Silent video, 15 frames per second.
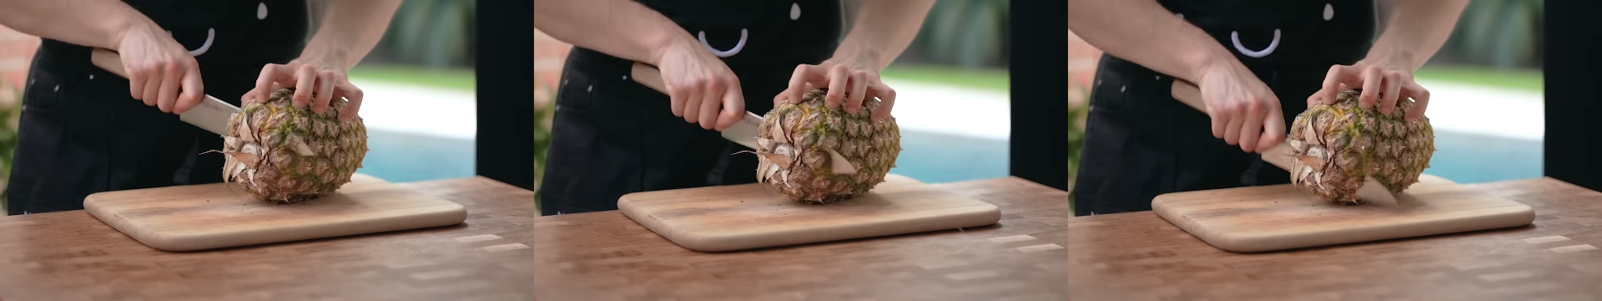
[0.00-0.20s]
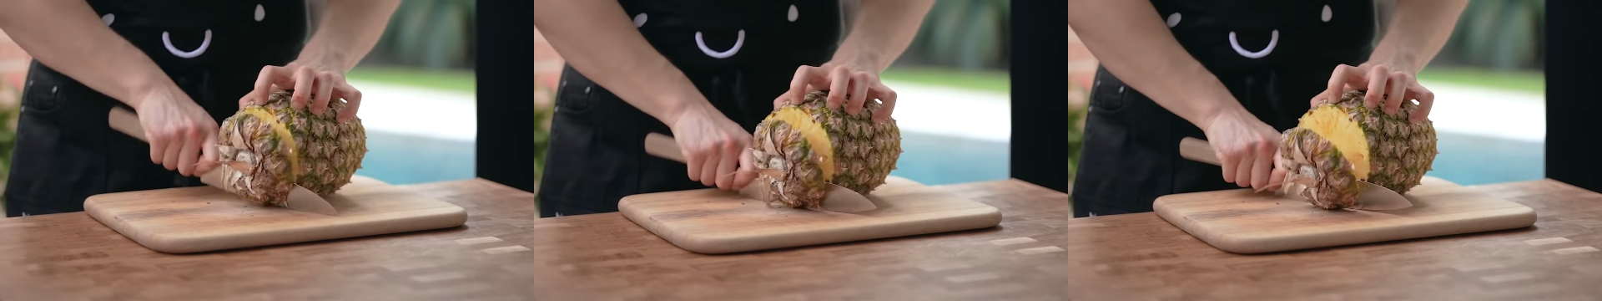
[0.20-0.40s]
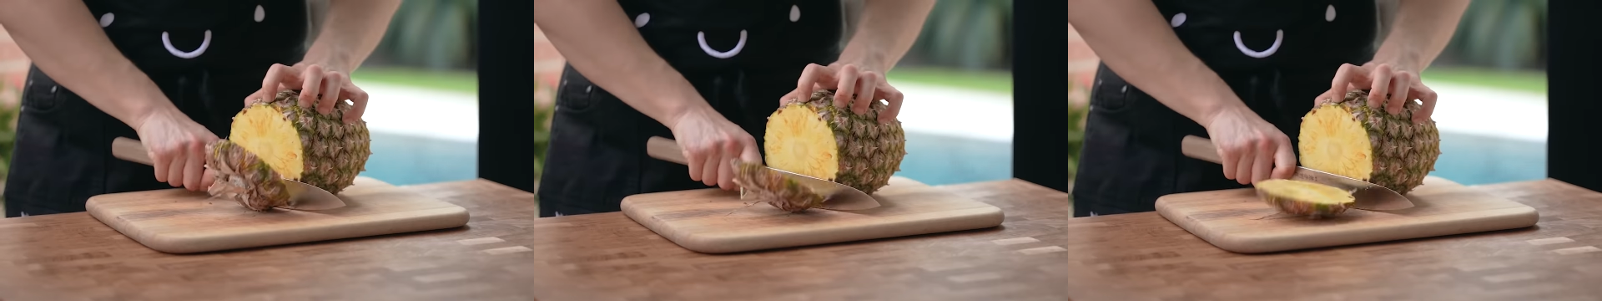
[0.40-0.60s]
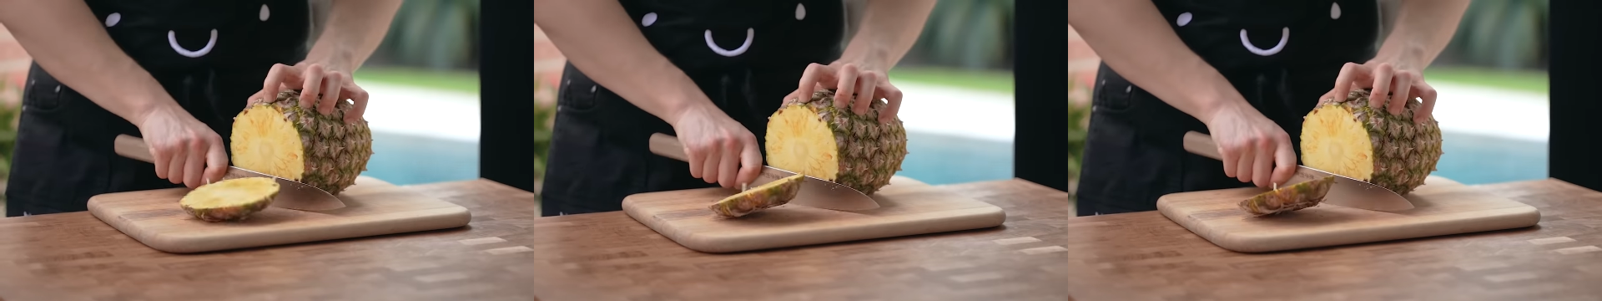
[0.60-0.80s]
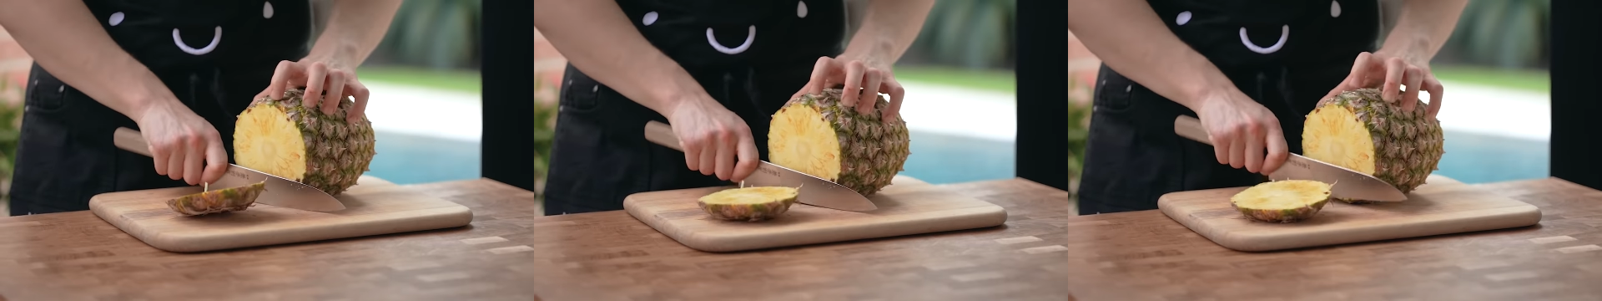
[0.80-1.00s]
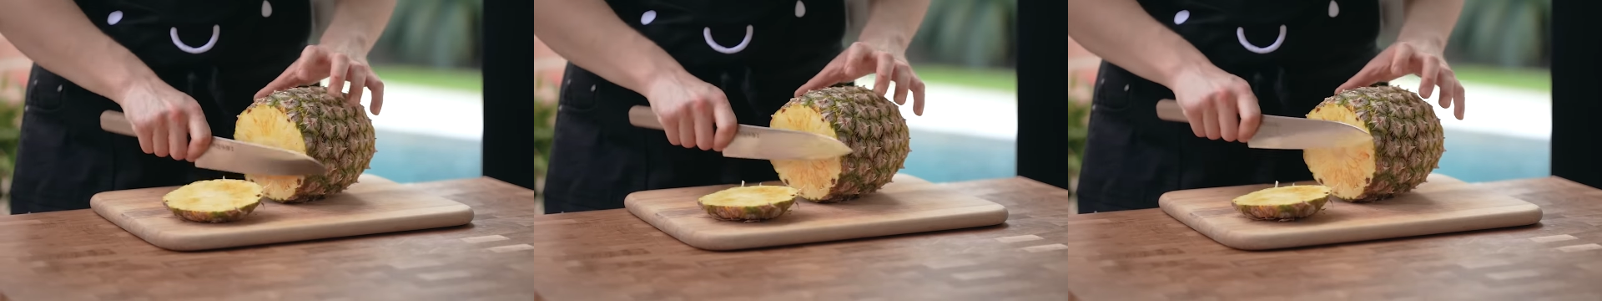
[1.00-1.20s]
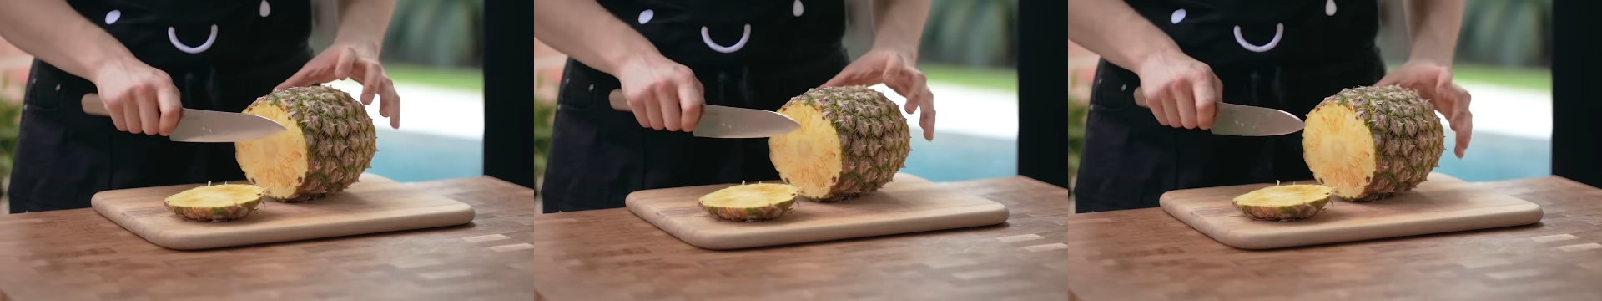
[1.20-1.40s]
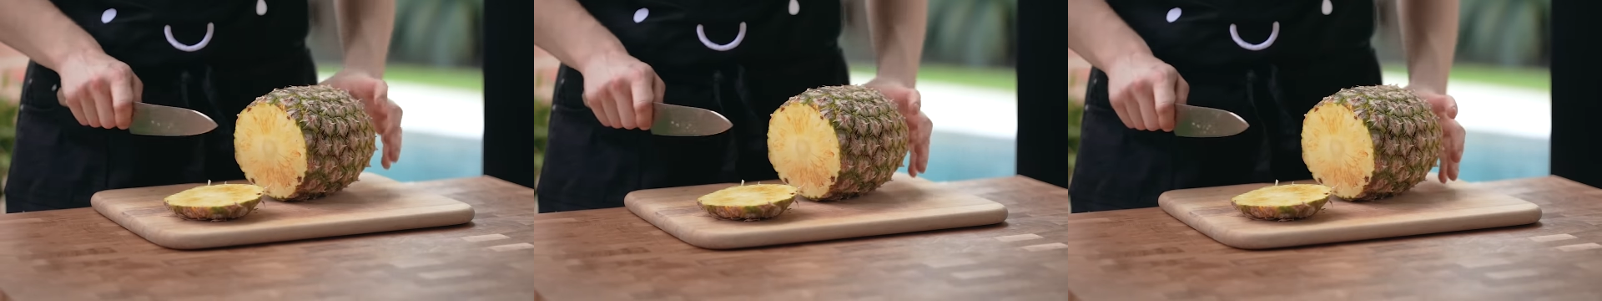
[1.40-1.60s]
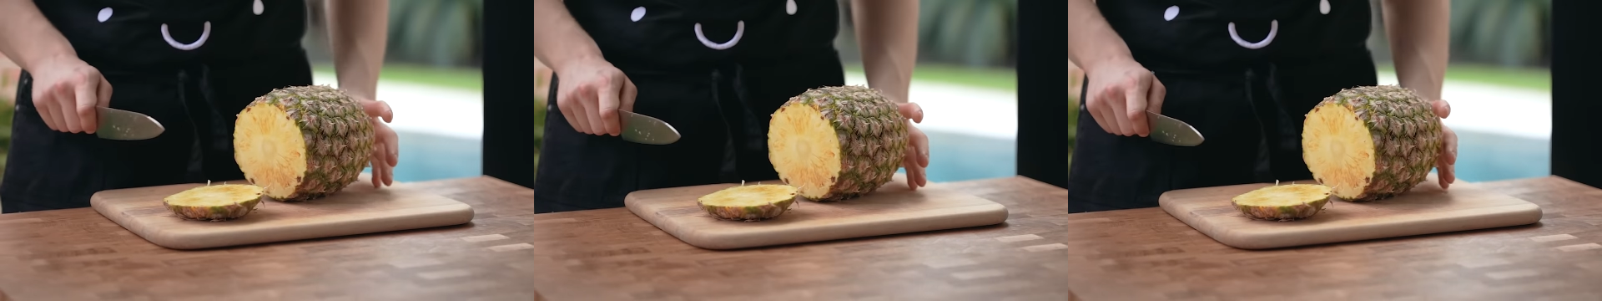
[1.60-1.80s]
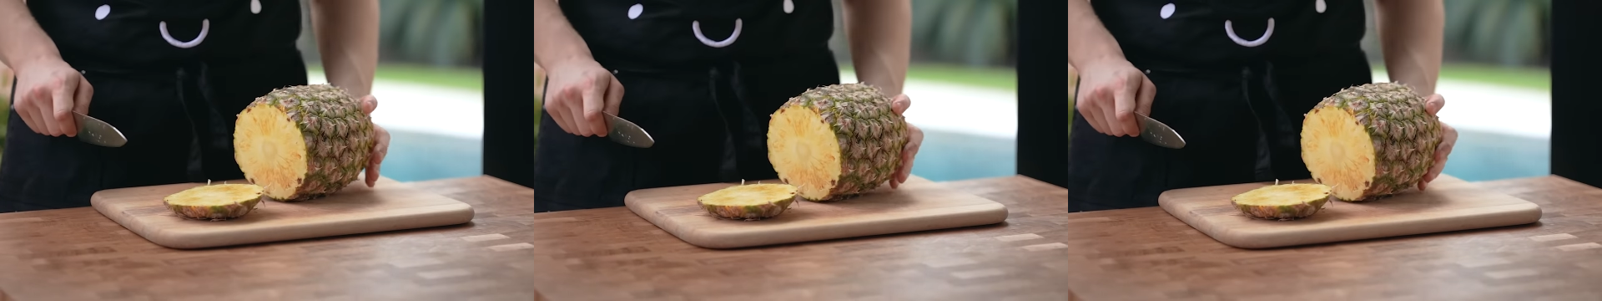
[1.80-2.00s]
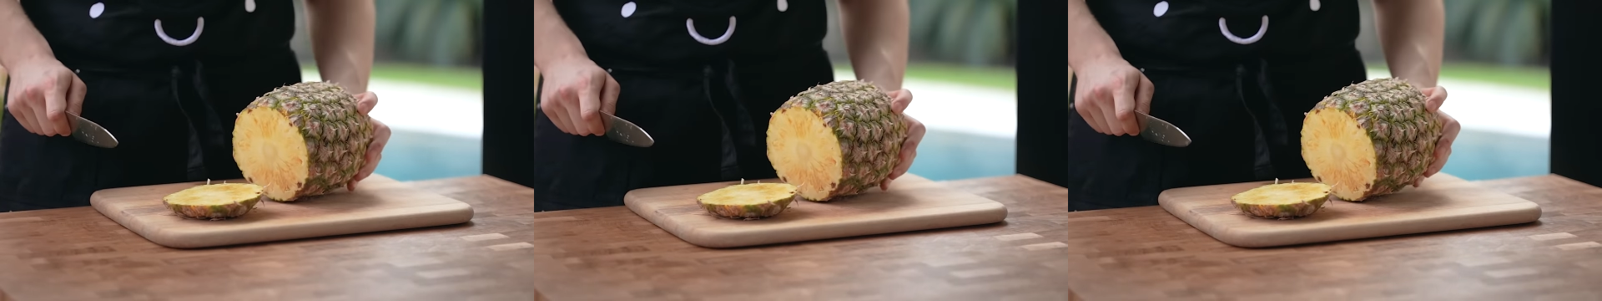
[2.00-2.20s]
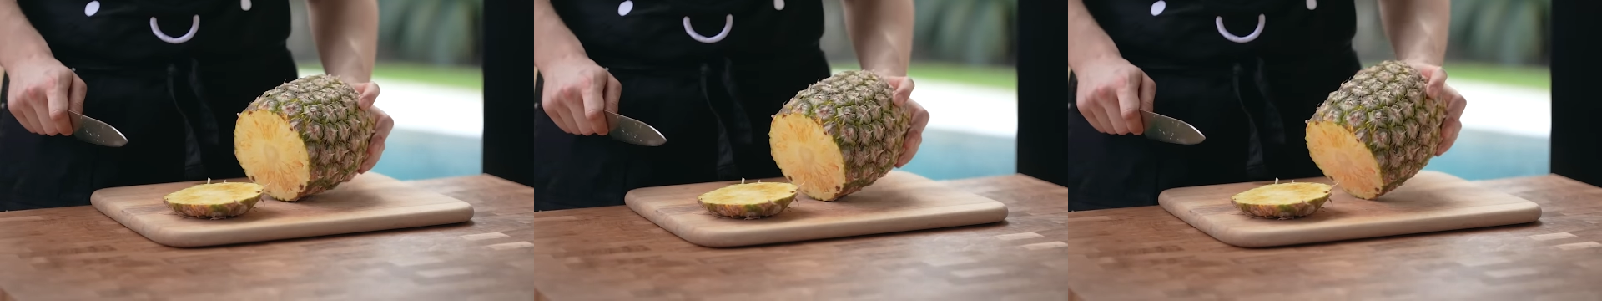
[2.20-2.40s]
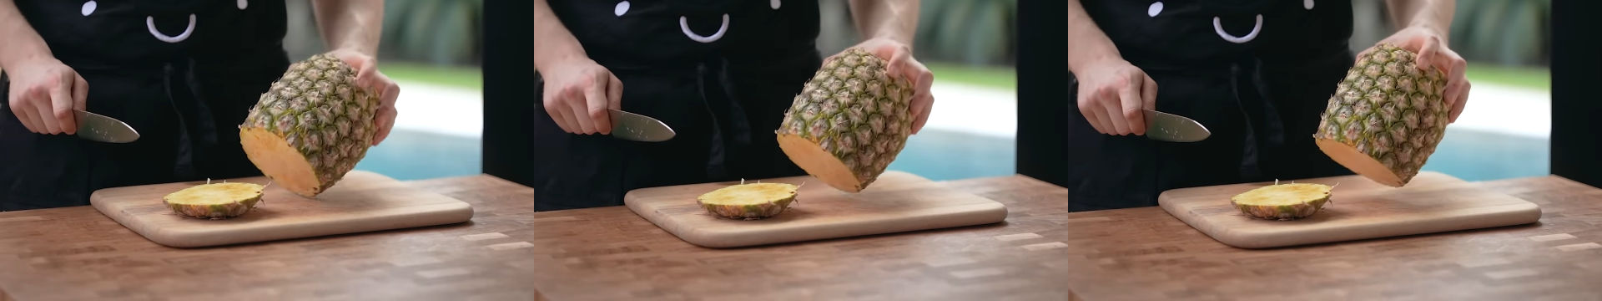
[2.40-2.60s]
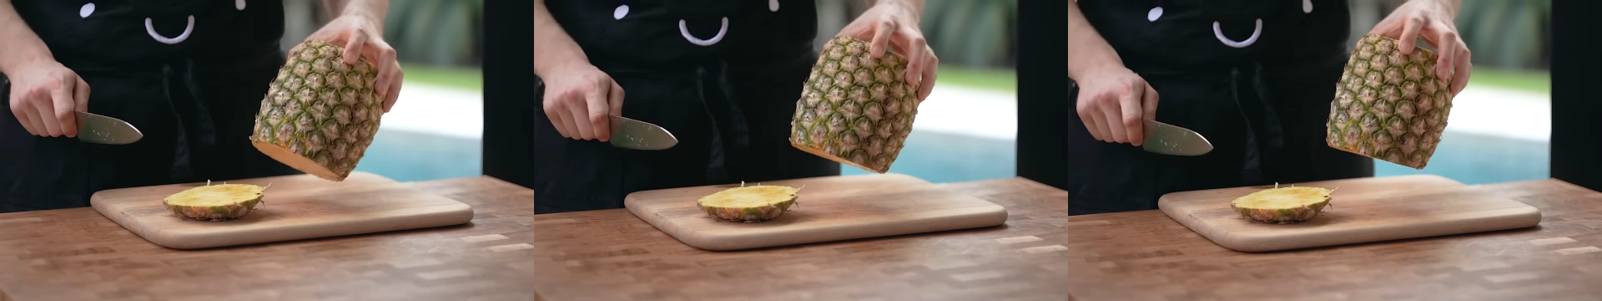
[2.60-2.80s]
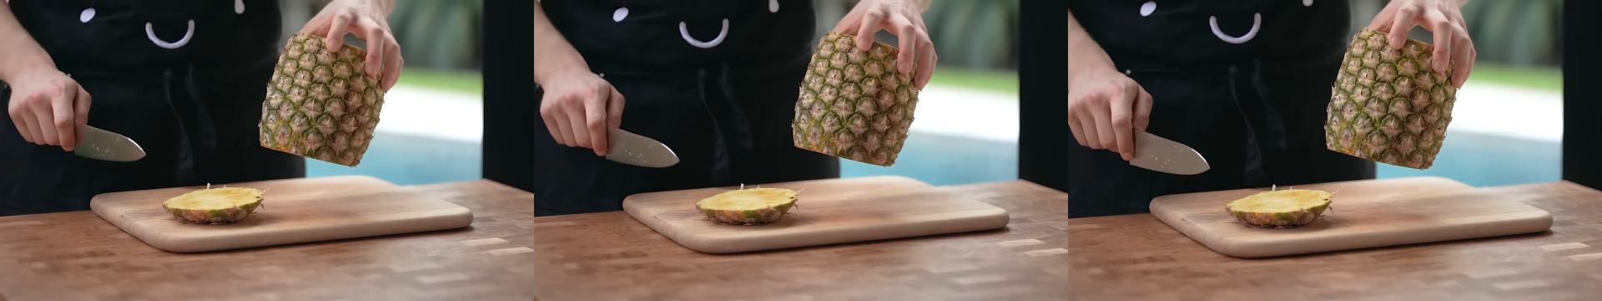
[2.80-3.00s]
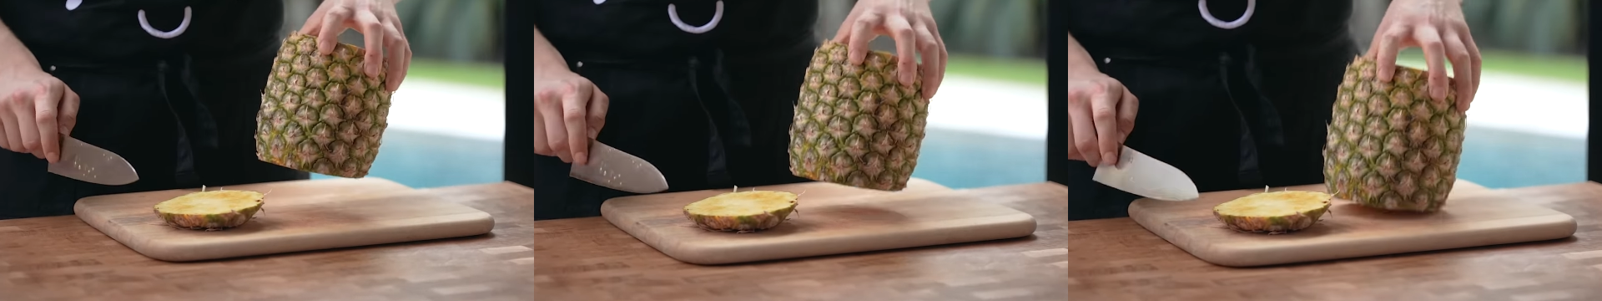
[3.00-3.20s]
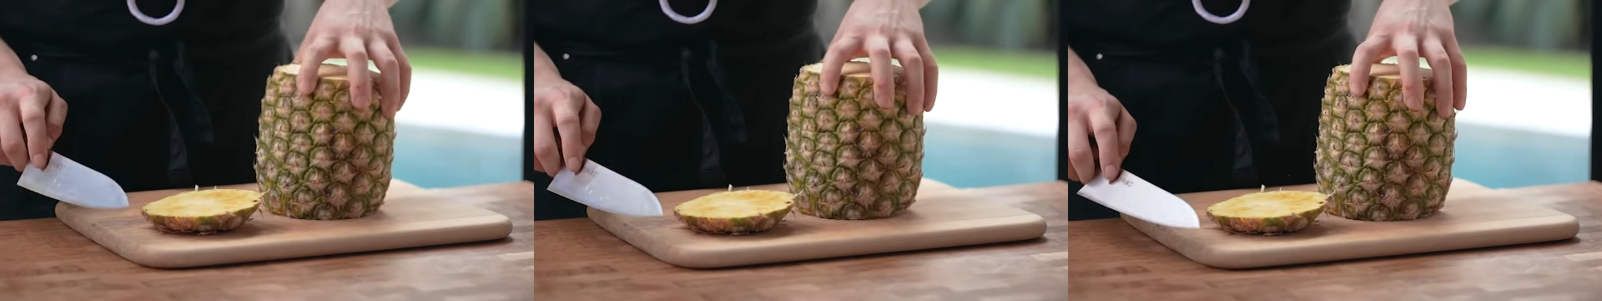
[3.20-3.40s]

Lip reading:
[unreadable: no face in view]